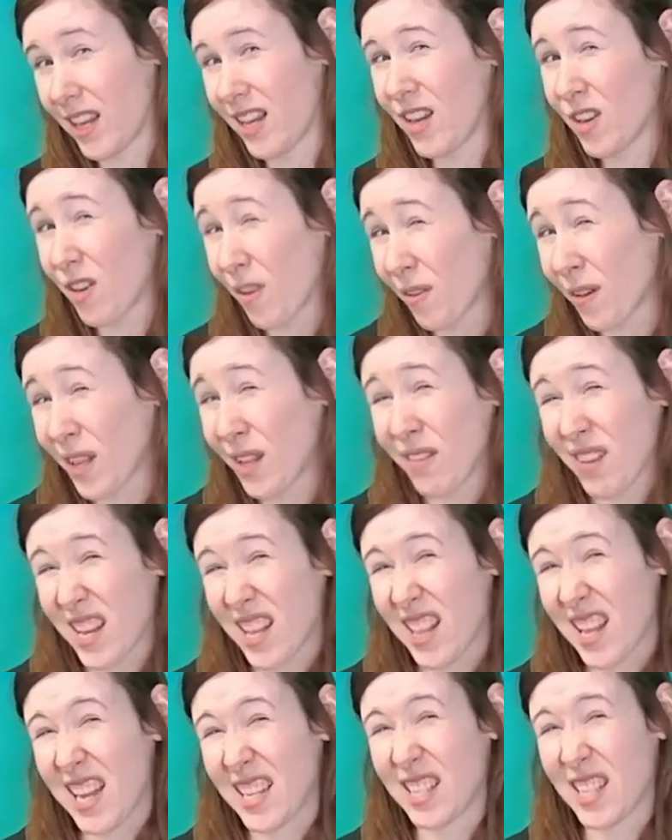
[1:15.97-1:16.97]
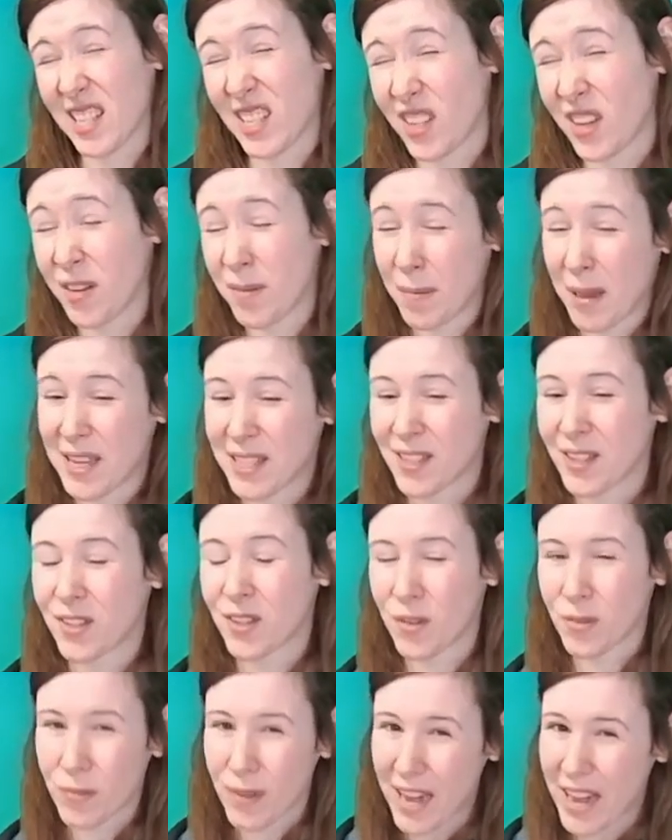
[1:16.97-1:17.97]
you don't really realize that certain puzzles
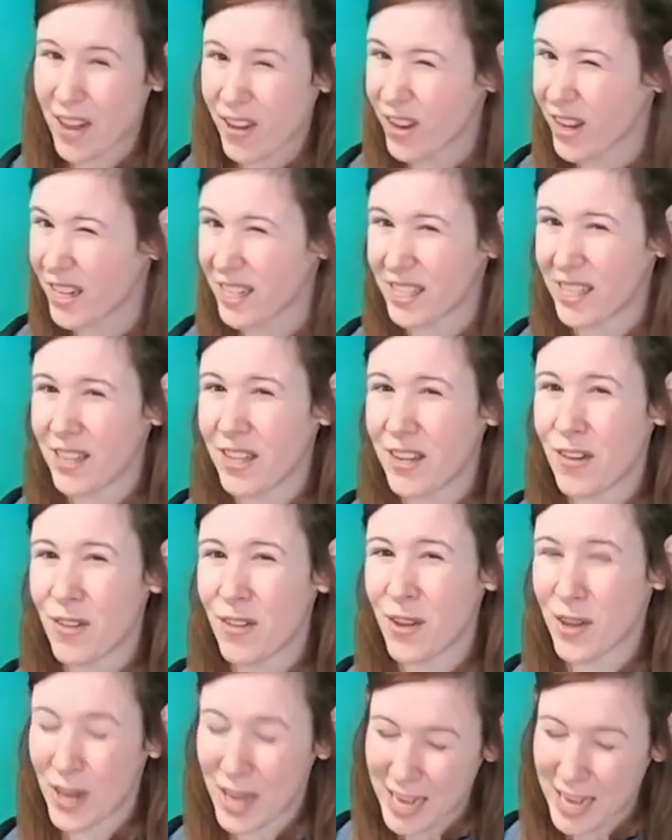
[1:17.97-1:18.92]
are rare until you look